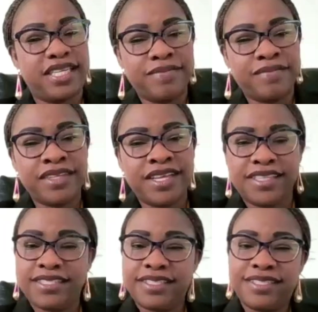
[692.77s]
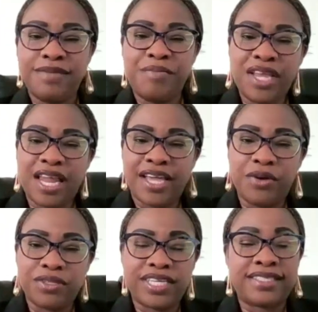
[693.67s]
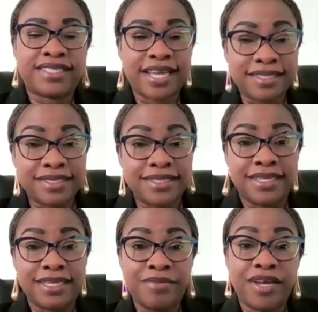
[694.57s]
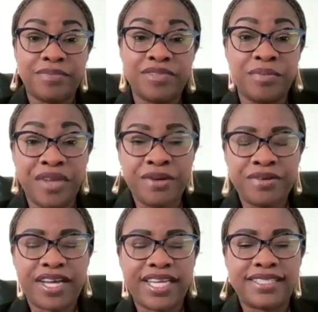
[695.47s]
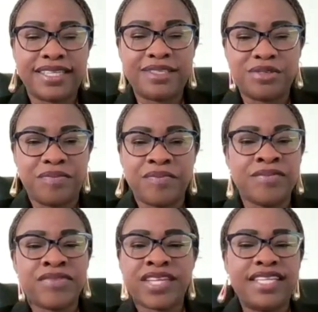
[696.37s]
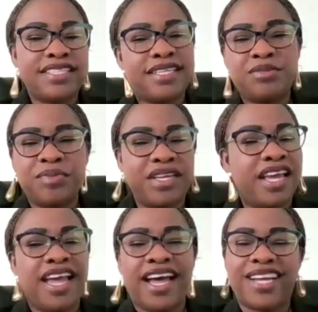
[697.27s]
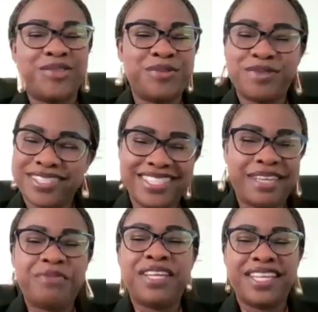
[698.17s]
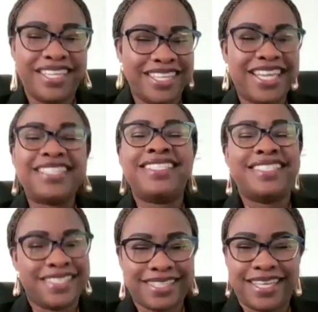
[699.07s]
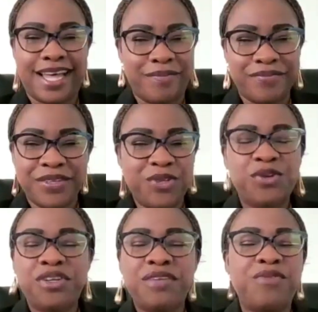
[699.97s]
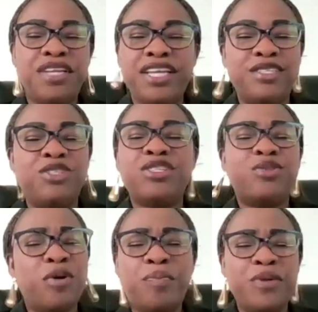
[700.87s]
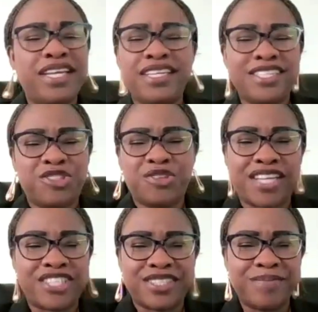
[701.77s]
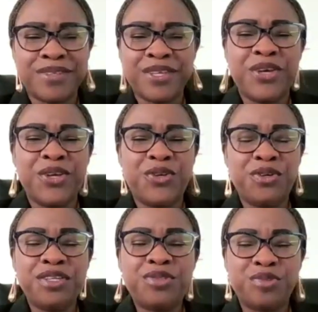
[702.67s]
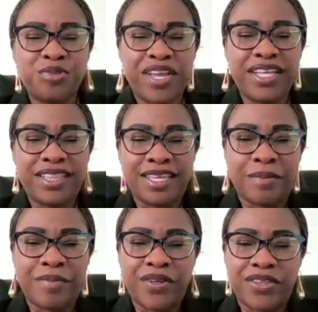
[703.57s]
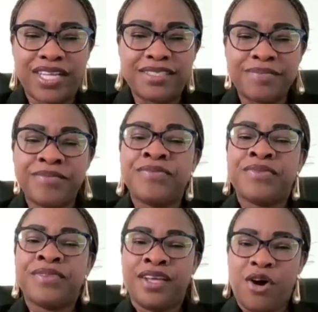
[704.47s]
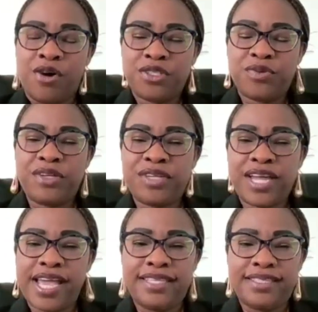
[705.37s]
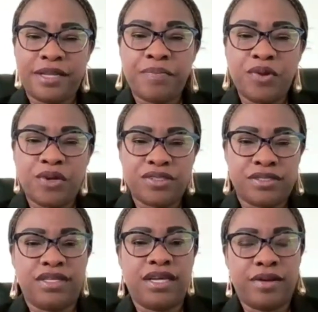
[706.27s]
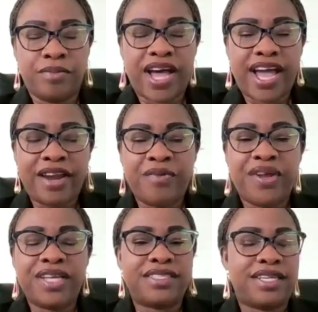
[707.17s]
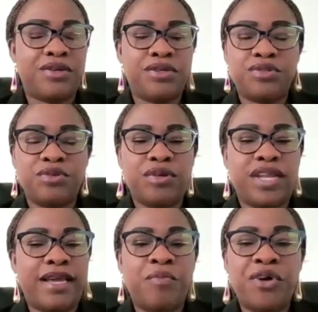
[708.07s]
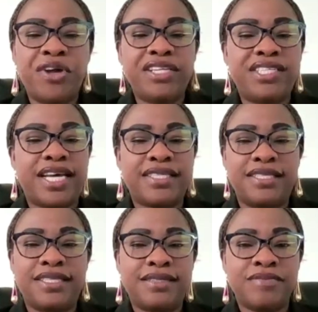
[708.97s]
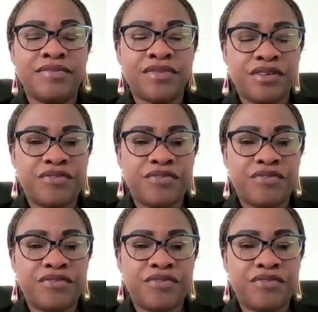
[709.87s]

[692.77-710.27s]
see, this is the mail I got. I scanned the mail and I sent to him. And he said to me, Anu, definitely that is a scam. You don't even need to just go put it in the trash. You don't need to do anything about that. Yeah. Also, another example on IRS and also like mortgage taxes,